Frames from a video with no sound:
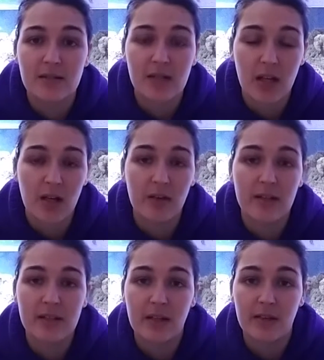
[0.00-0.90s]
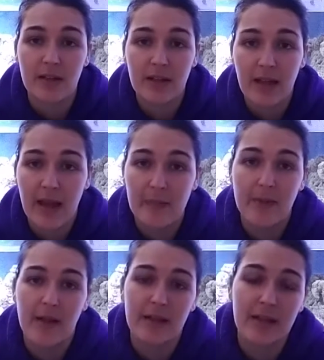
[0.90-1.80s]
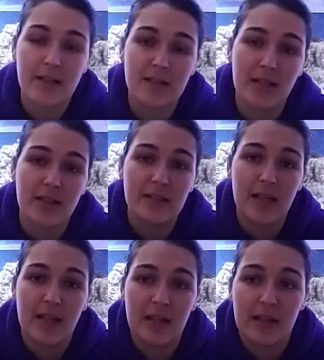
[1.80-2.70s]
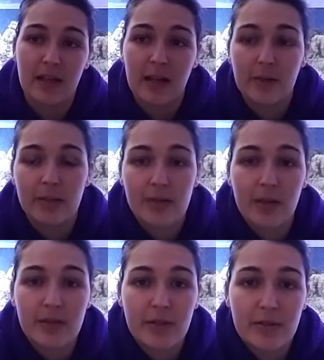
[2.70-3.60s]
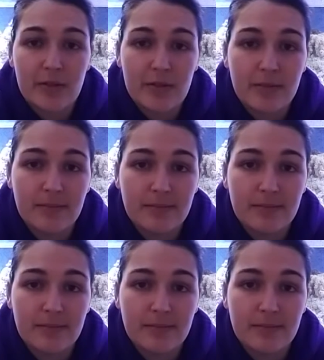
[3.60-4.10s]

So until then, happy holidays, guys, and I will talk to you soon.